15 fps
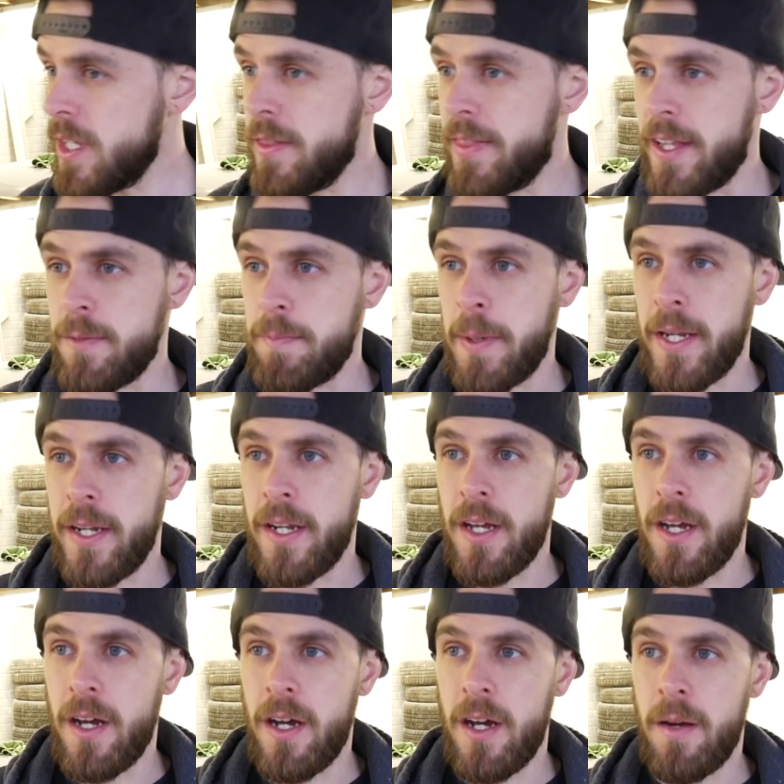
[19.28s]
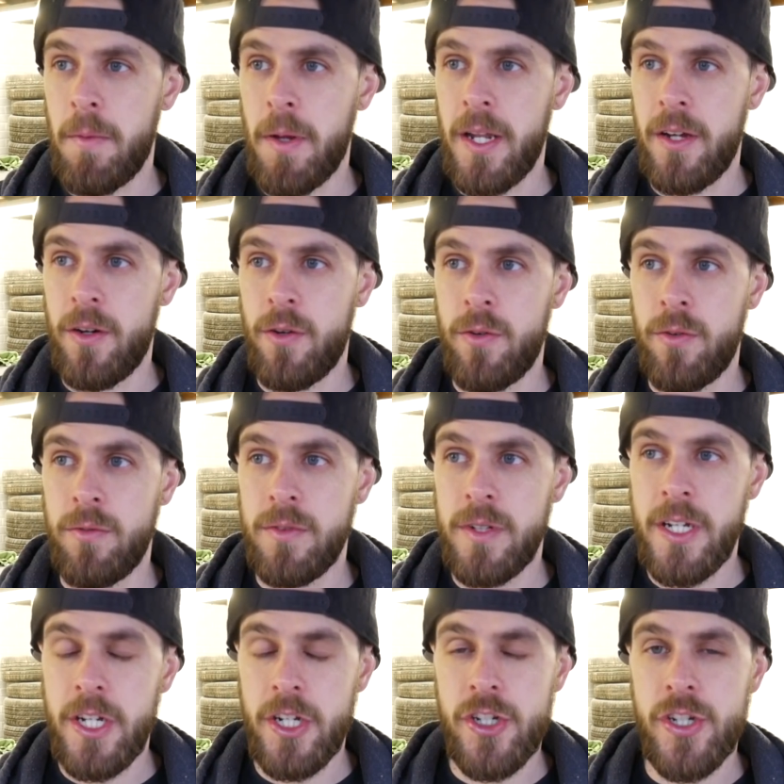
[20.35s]
There's been a little
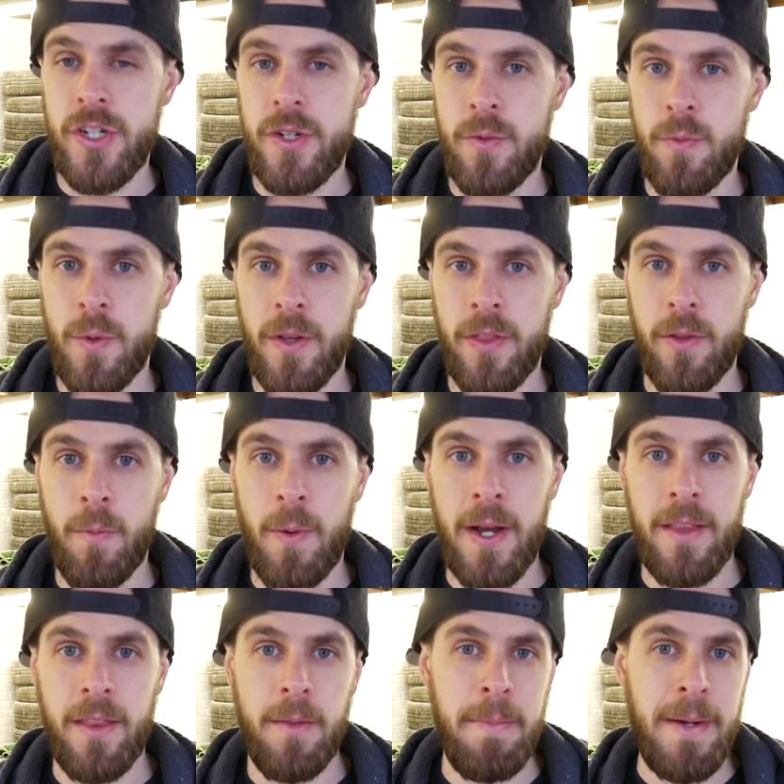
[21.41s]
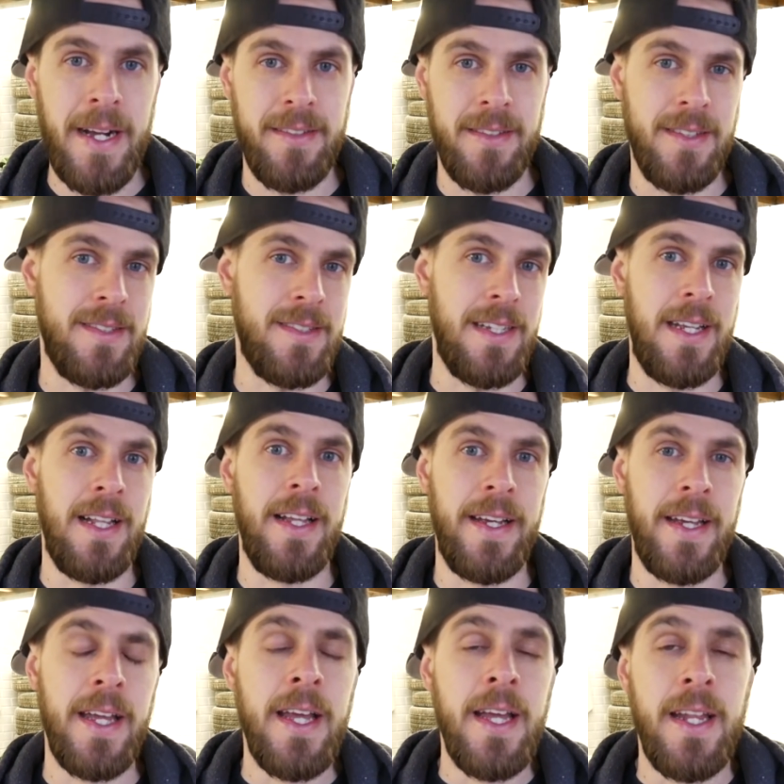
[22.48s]
issue with the way that the bags are
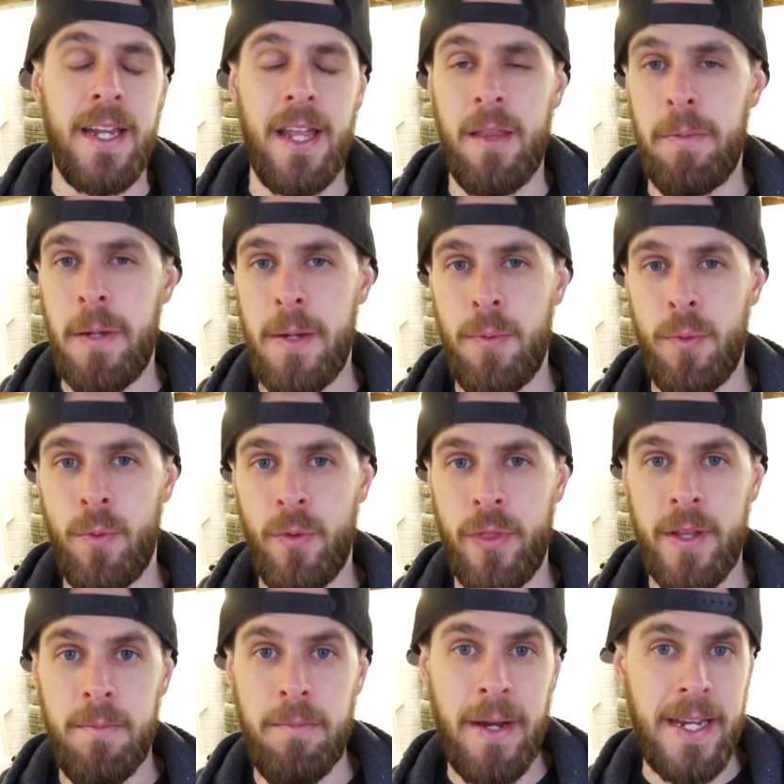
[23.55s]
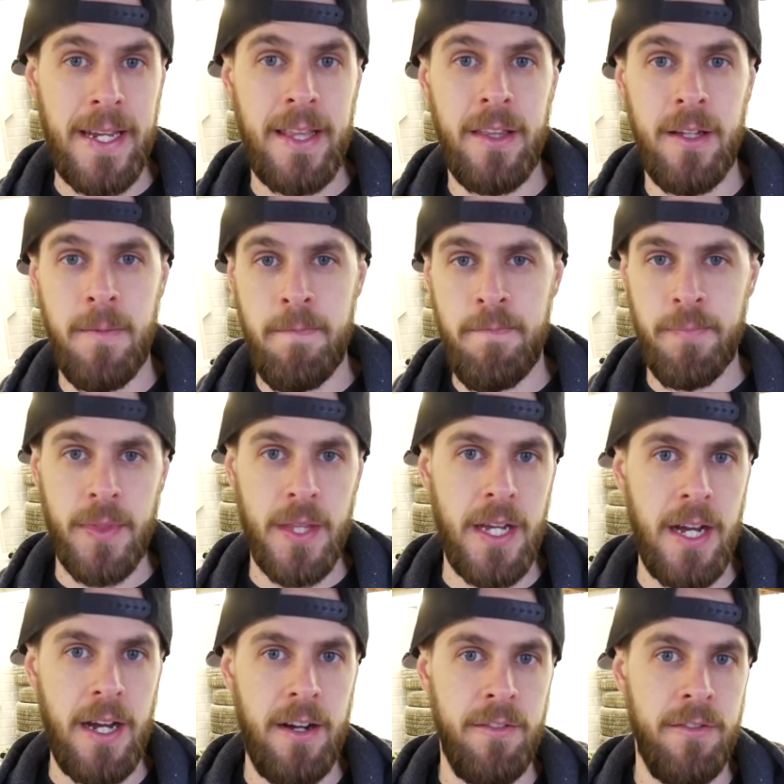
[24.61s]
sealing. Now the people that make them
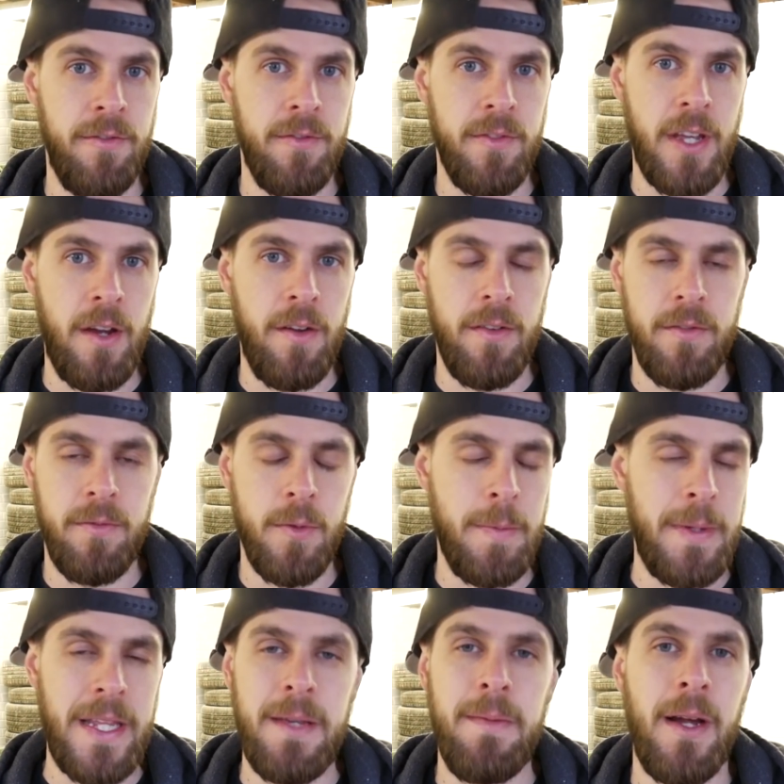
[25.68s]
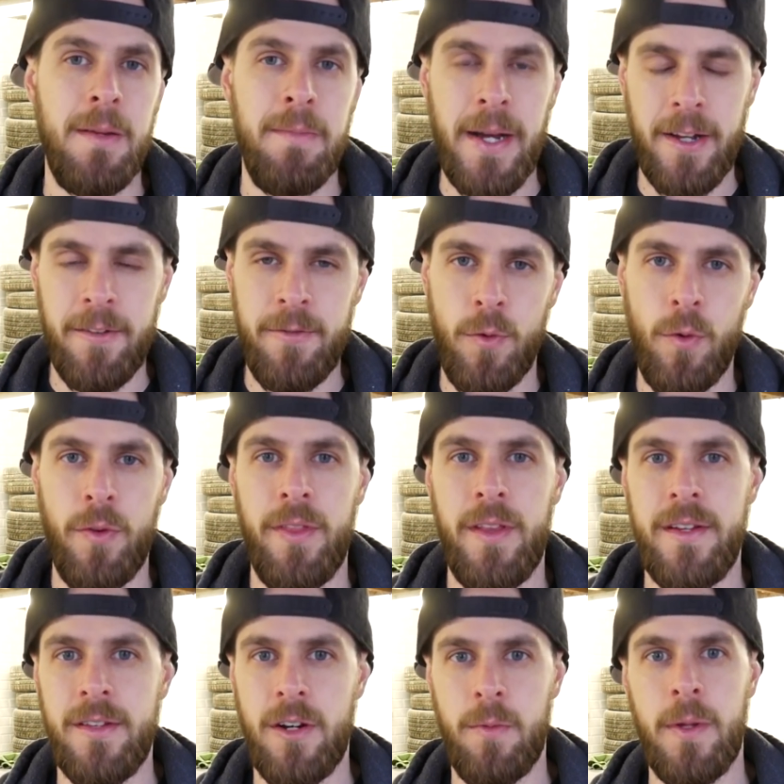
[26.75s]
have, we've been emailing back and forth and they
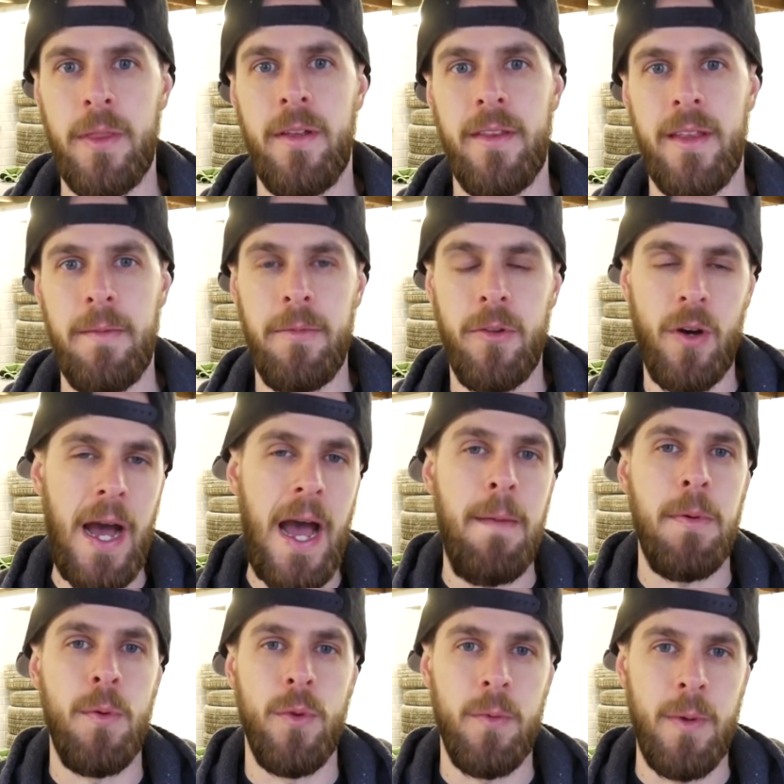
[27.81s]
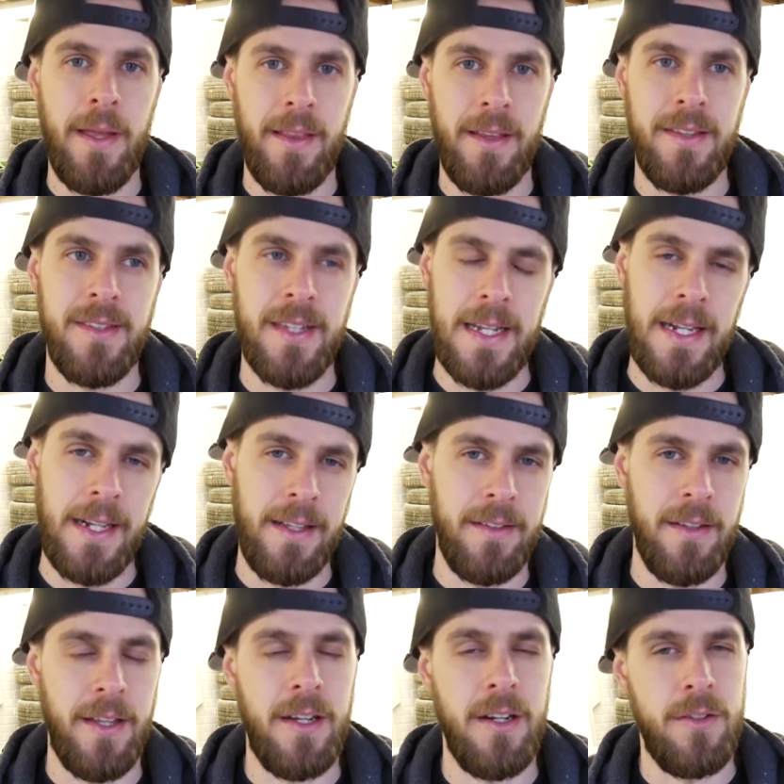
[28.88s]
told me that they're not happy with the way they're sealing,
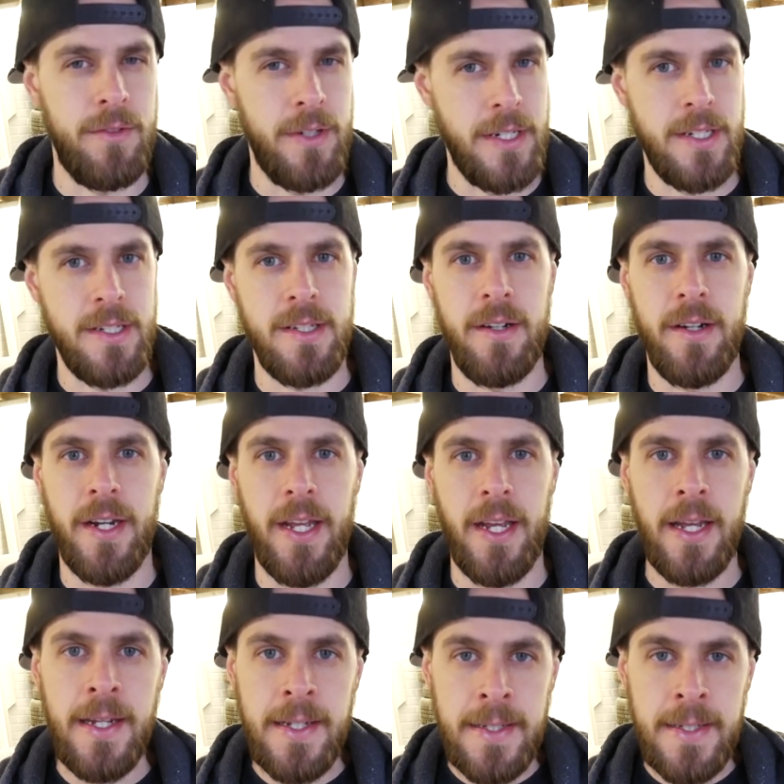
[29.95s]
so they're kind of redesigning